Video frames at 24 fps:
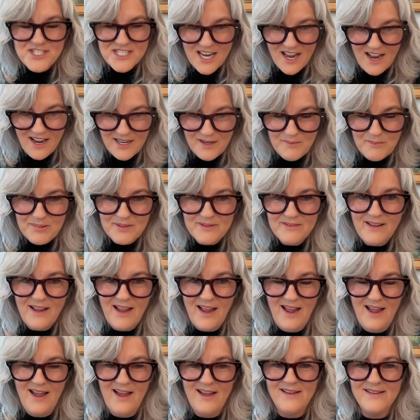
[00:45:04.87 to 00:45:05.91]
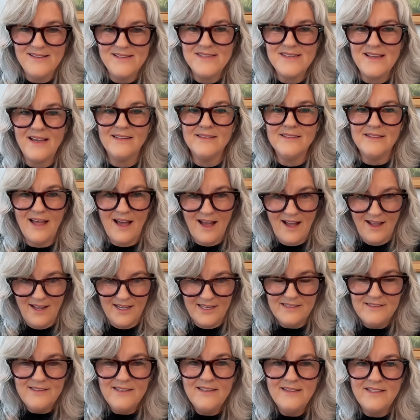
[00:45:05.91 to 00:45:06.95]
so each type has
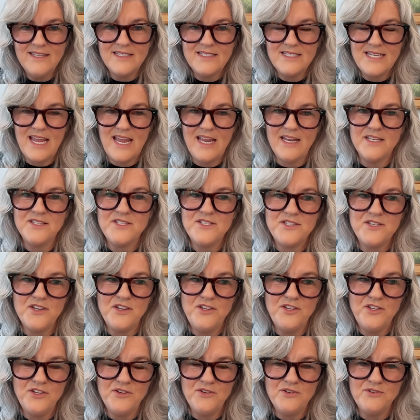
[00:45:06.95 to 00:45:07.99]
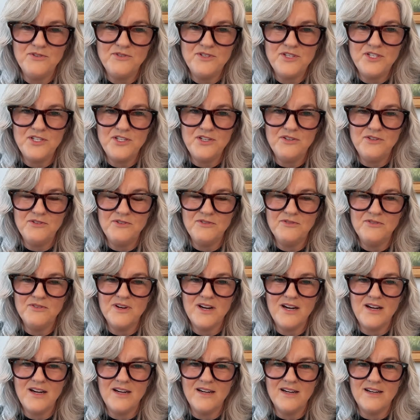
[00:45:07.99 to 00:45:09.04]
a line that takes you
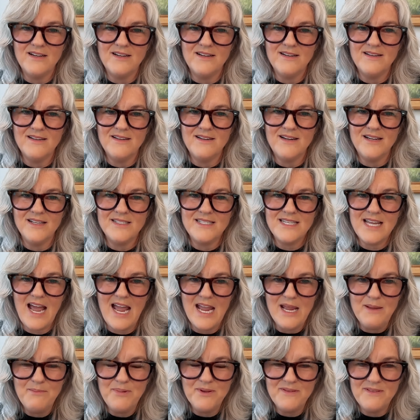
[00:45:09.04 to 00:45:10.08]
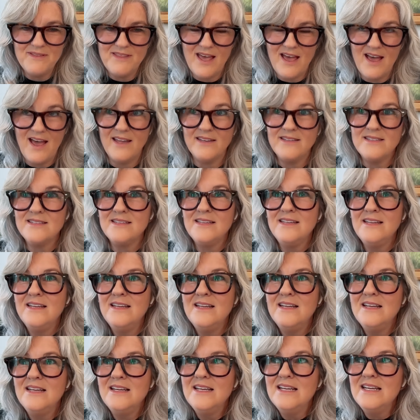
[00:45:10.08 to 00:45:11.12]
to uh, a type
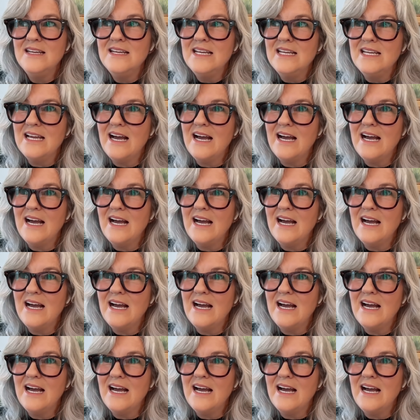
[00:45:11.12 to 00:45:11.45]
that